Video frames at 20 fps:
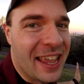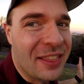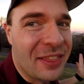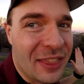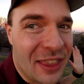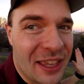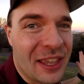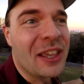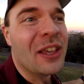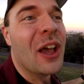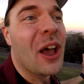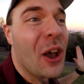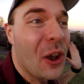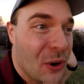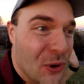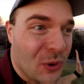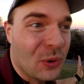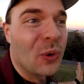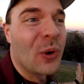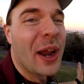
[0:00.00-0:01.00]
a
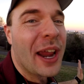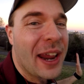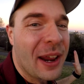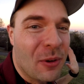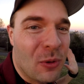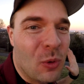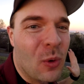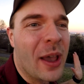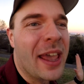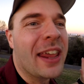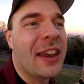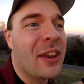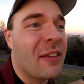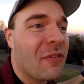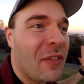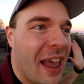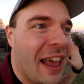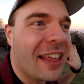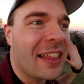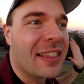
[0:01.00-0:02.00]
great way, and
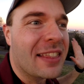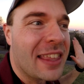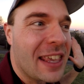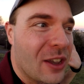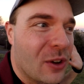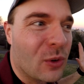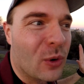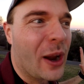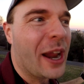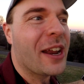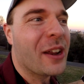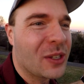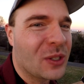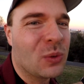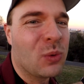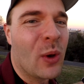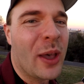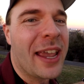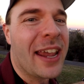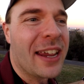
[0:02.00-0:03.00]
if not the
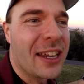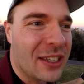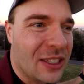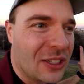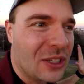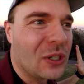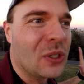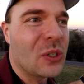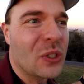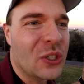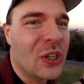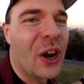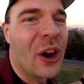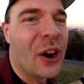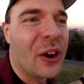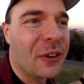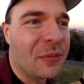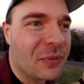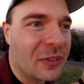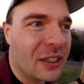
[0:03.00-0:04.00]
greatest way, to
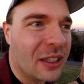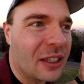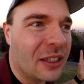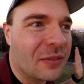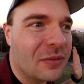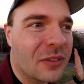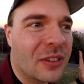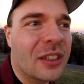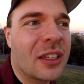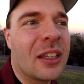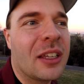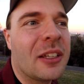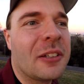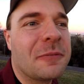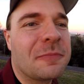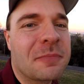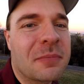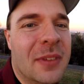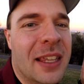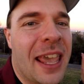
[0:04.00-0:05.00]
start
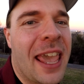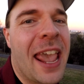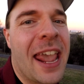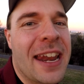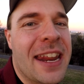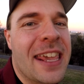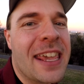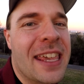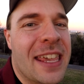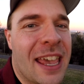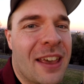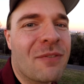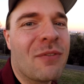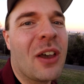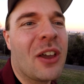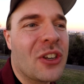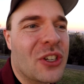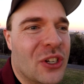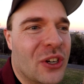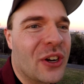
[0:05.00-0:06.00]
any
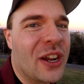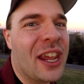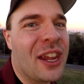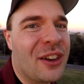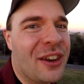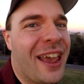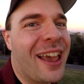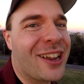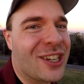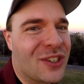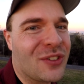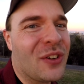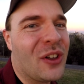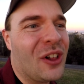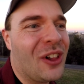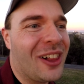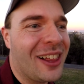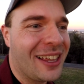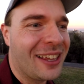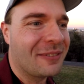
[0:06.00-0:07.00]
adventure in
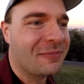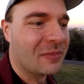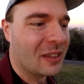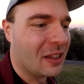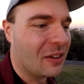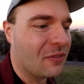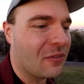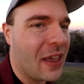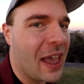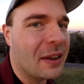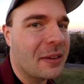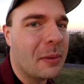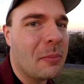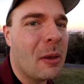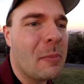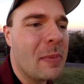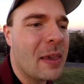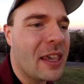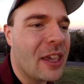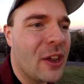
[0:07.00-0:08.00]
Nashville. In fact, I'm
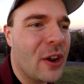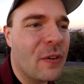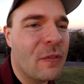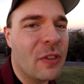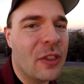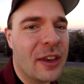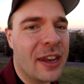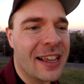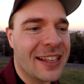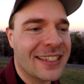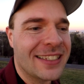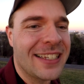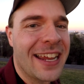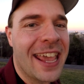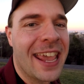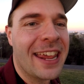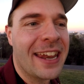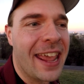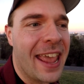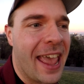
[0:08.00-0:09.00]
going to be here for the next
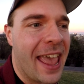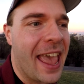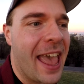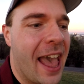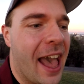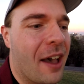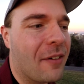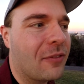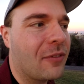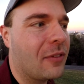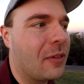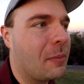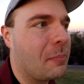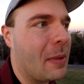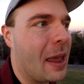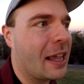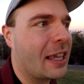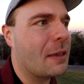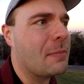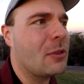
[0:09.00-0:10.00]
day and a half. I'm
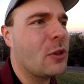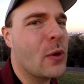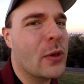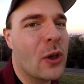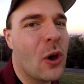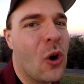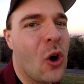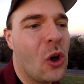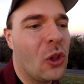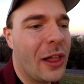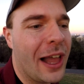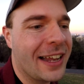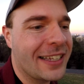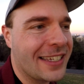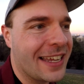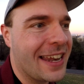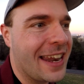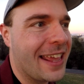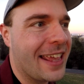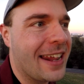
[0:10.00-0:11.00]
not going to be doing a whole lot
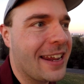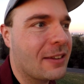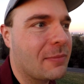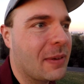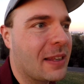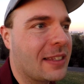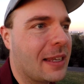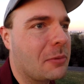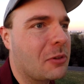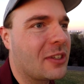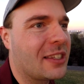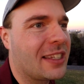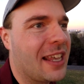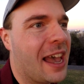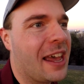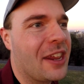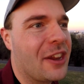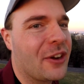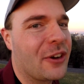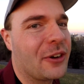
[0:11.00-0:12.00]
tonight because I just
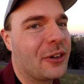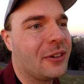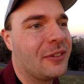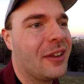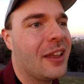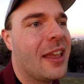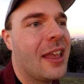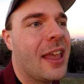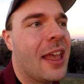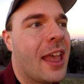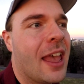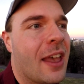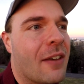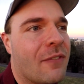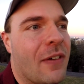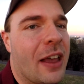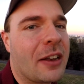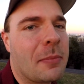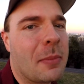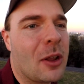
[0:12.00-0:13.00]
got here. And in
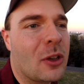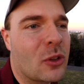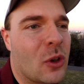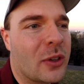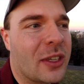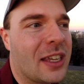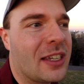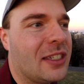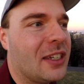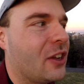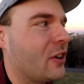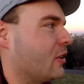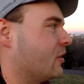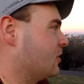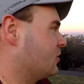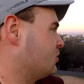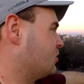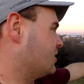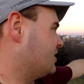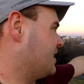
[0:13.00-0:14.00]
fact, I'm going to go get
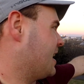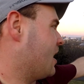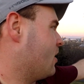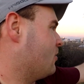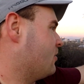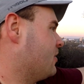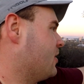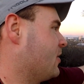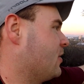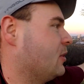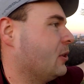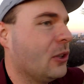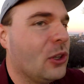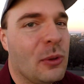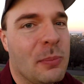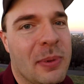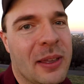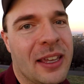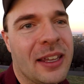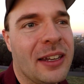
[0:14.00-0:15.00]
dinner just down there a
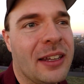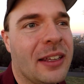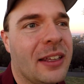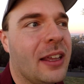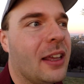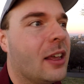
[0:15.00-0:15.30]
little bit,